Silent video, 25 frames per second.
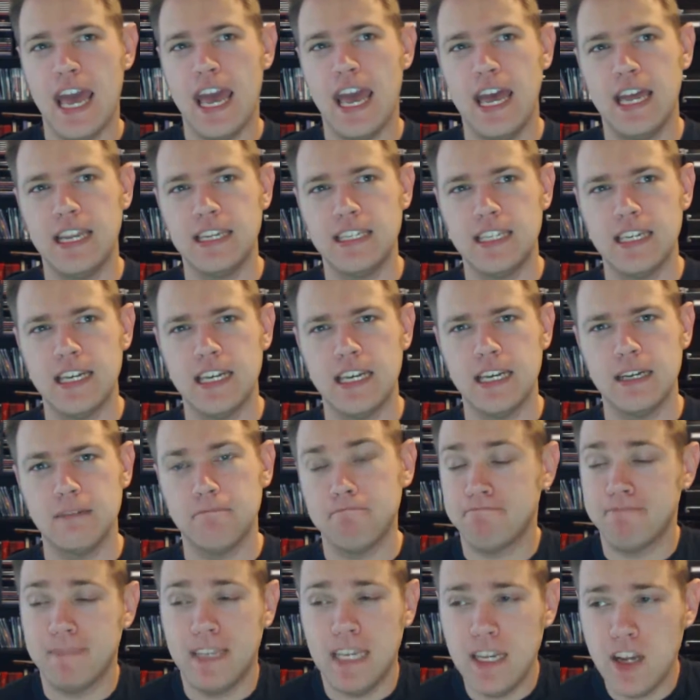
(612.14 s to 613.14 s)
And,
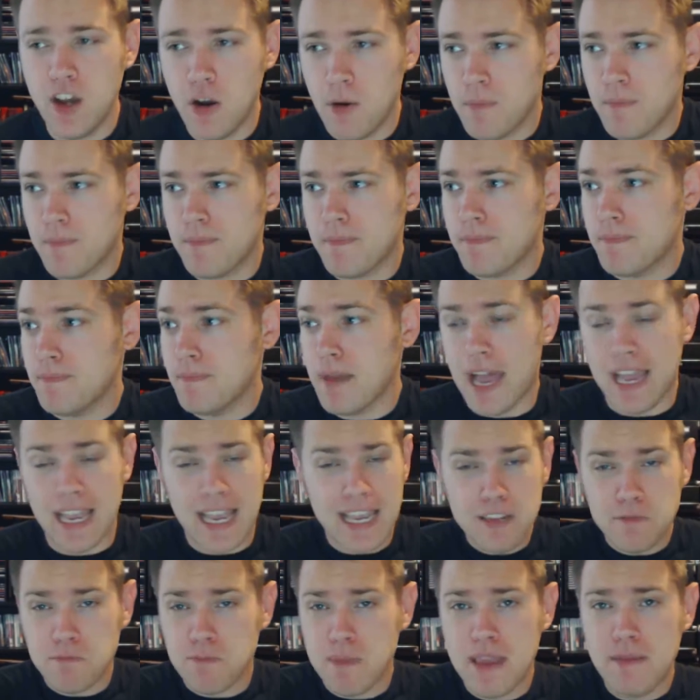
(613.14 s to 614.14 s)
you know, I
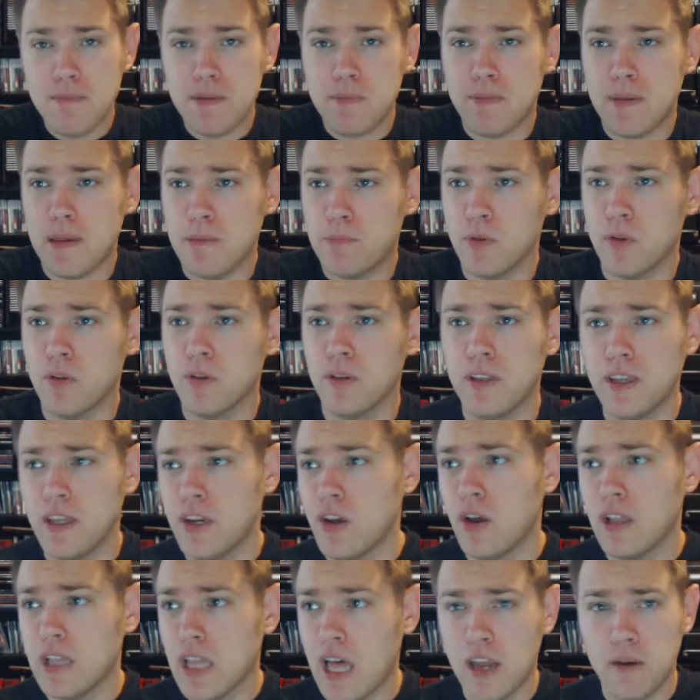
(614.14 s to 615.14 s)
guess maybe people, you
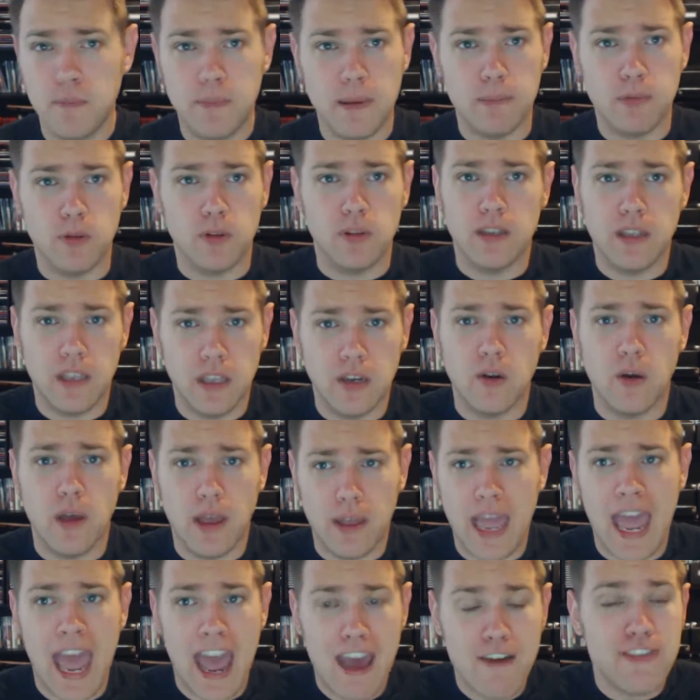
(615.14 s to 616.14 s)
know, a lot of people, you
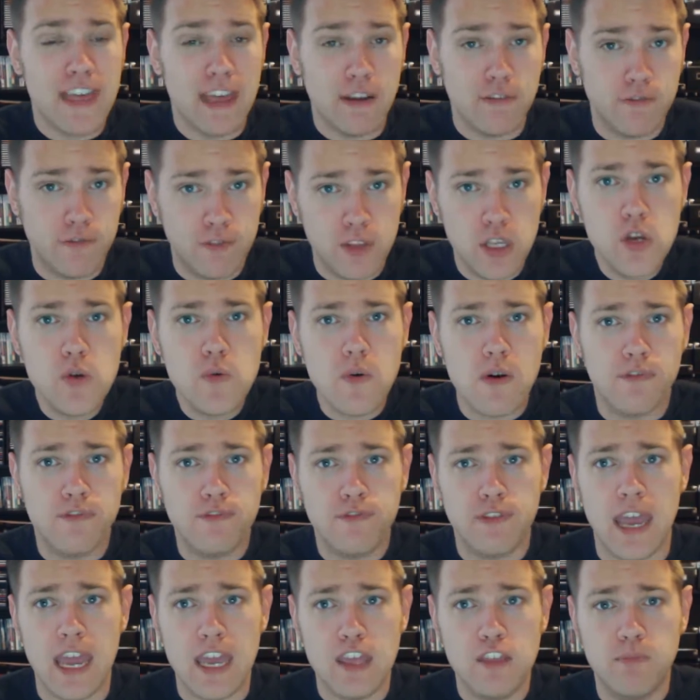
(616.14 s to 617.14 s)
know, have that view of
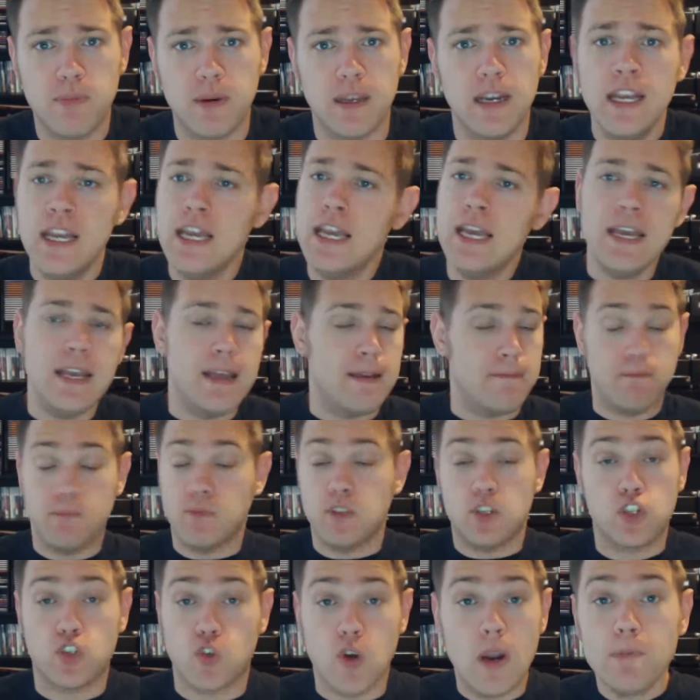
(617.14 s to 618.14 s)
faith, but
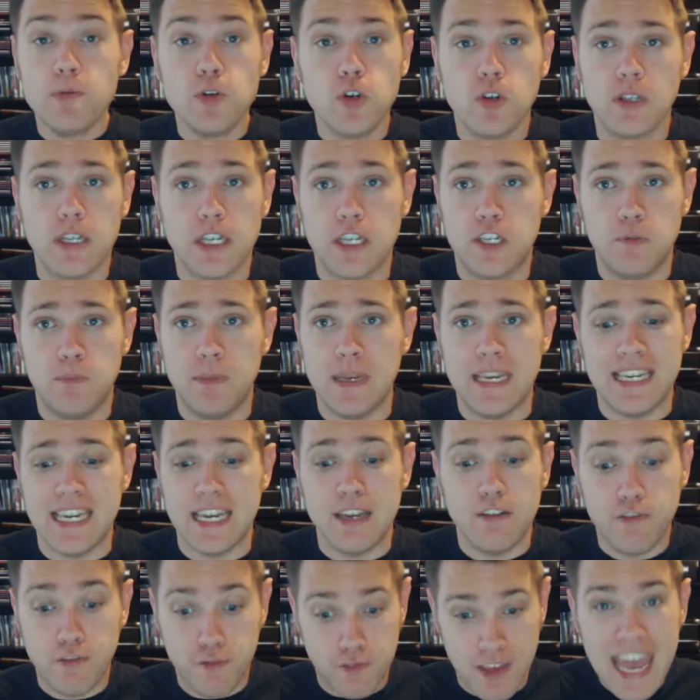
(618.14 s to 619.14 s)
scripturally
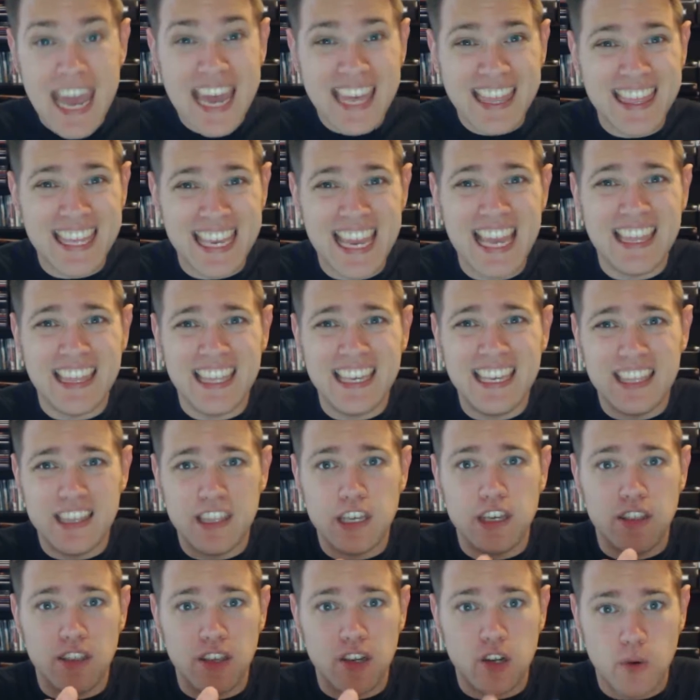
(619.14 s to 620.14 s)
speaking, faith,
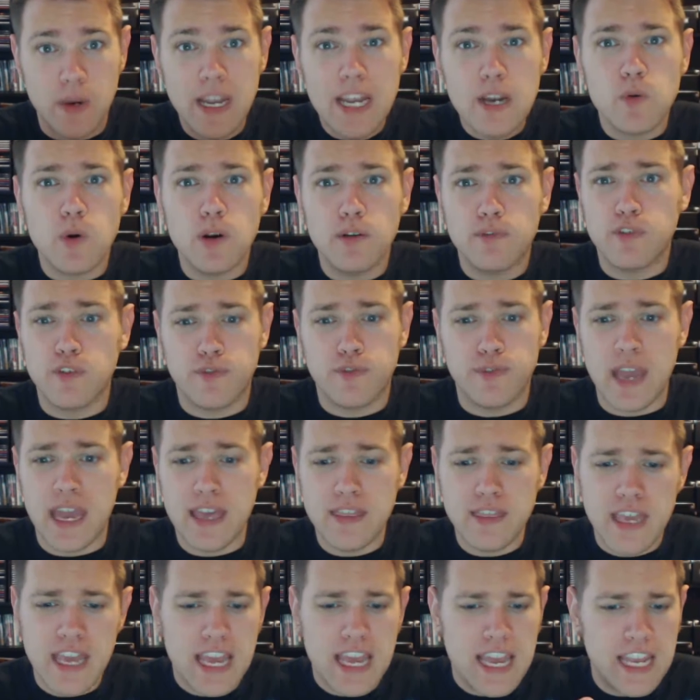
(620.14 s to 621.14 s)
the Greek word for
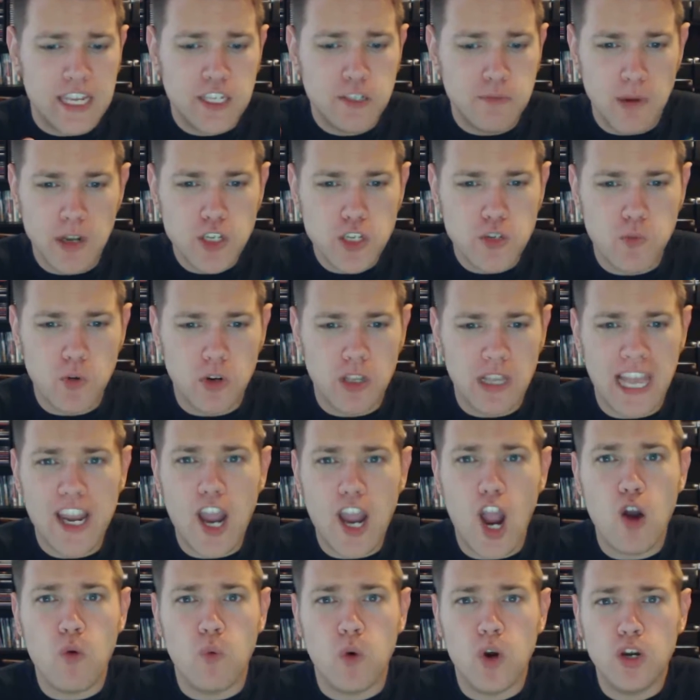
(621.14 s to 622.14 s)
faith, is much more
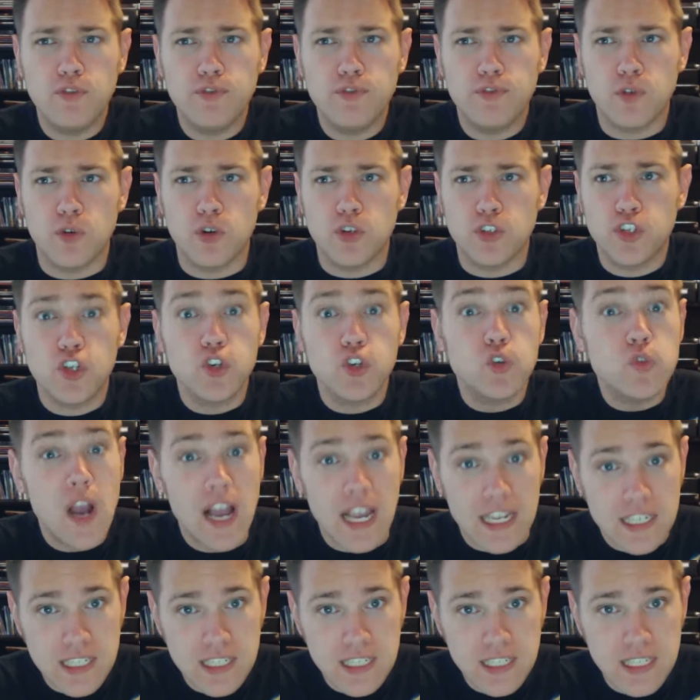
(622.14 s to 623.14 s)
like our word for
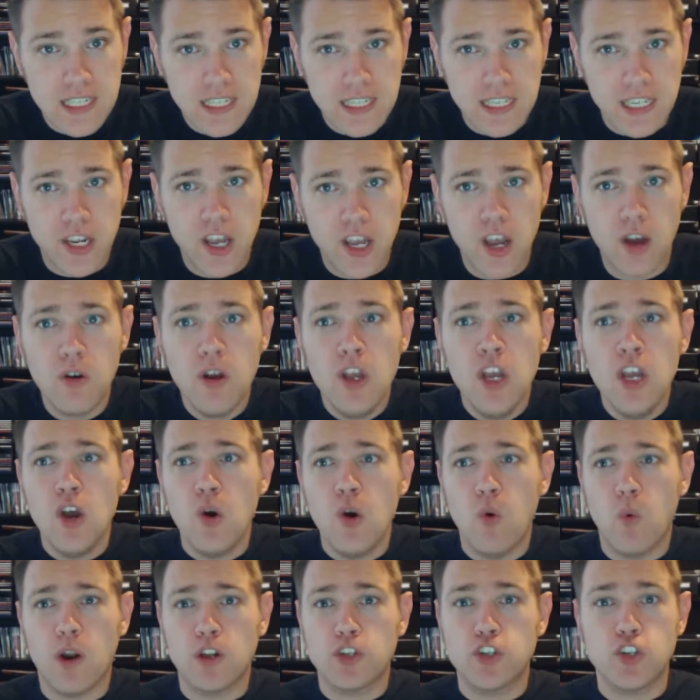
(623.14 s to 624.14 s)
trust, you know,
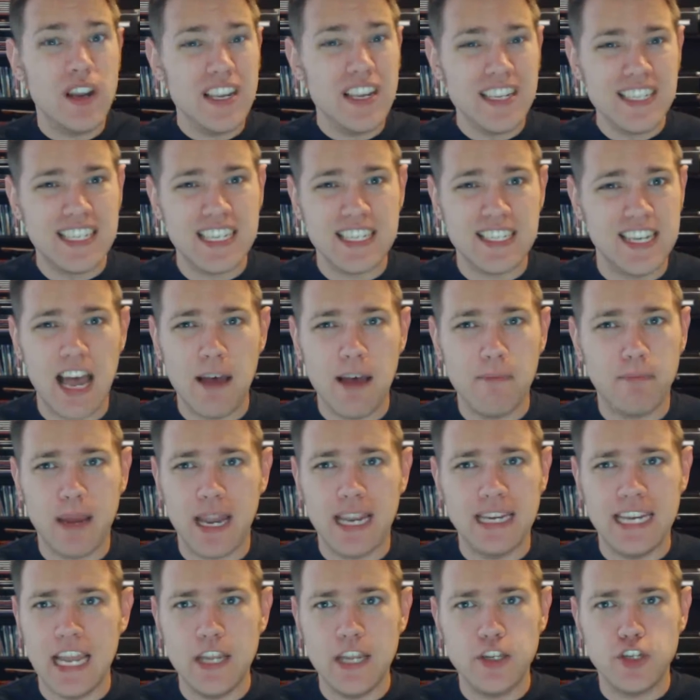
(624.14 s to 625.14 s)
where trust is not
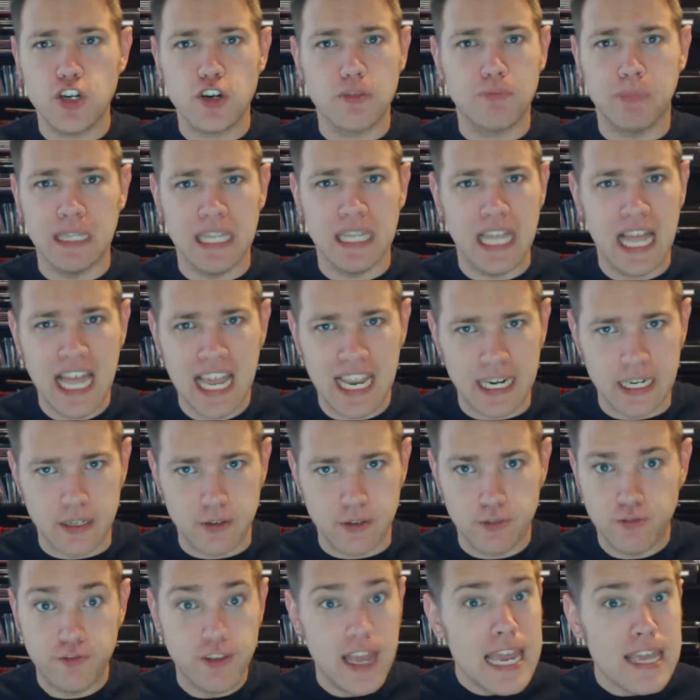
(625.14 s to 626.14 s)
by nature
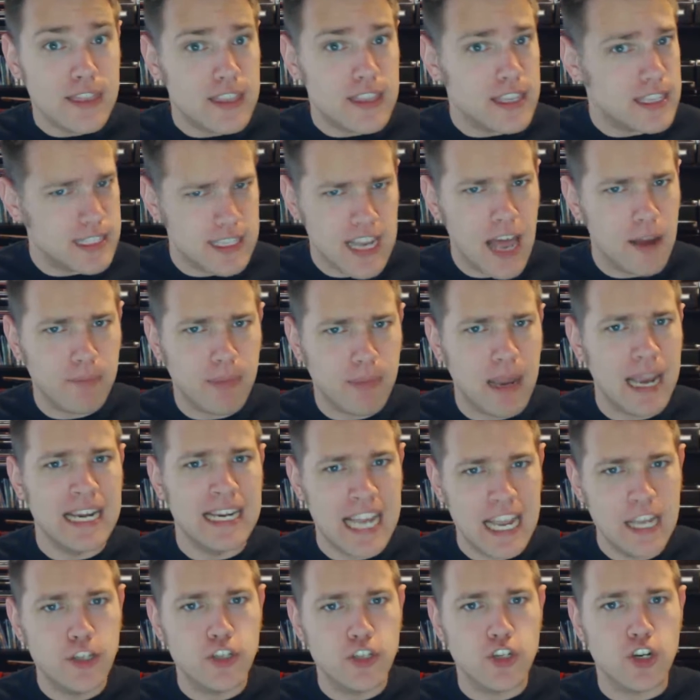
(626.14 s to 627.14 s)
blind. Faith is not by
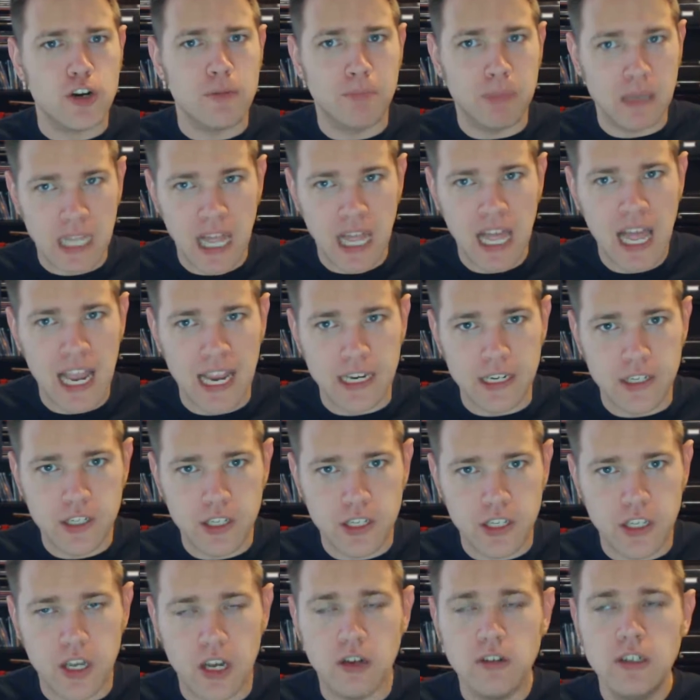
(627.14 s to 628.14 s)
nature
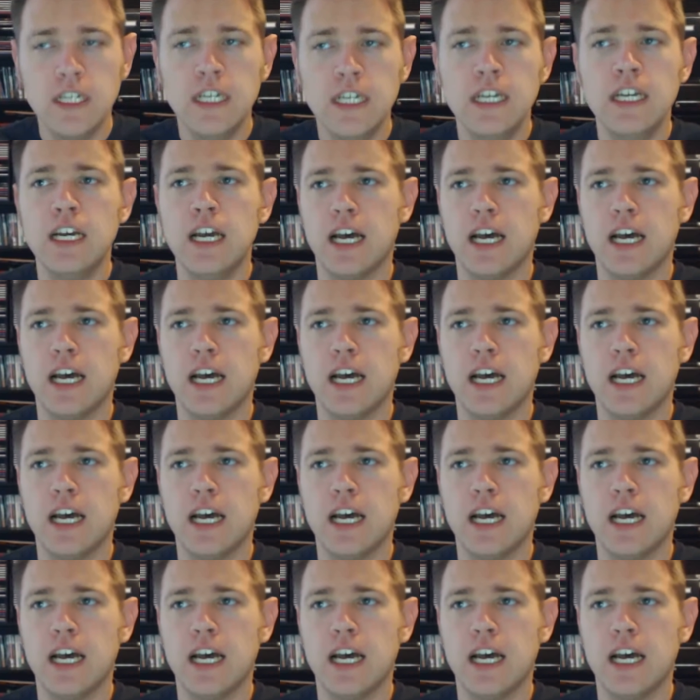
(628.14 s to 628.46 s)
blind, you know.